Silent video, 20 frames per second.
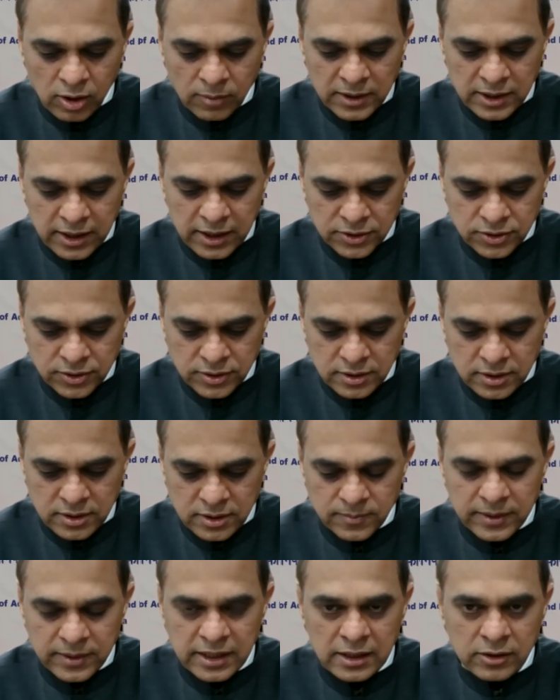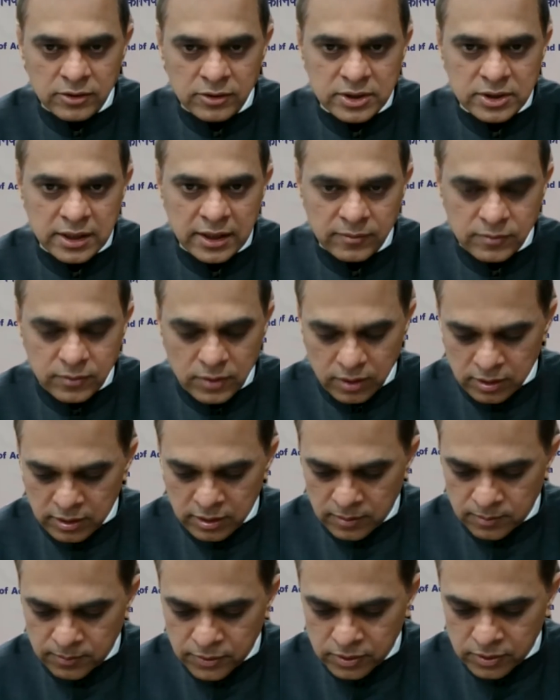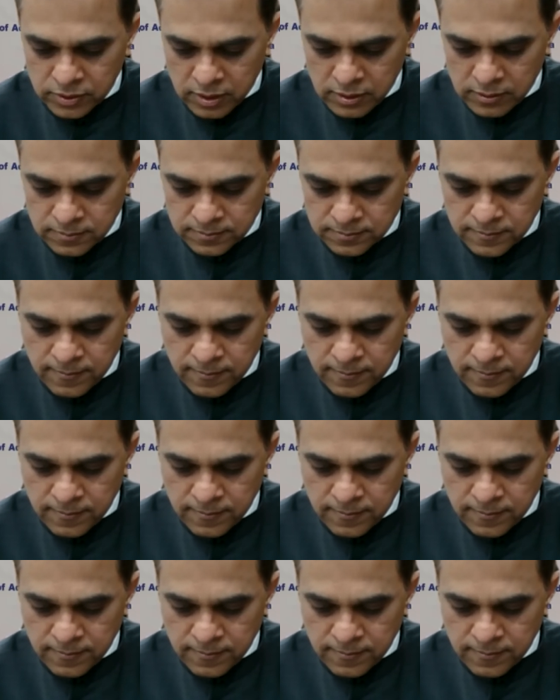nominations being received on the portal,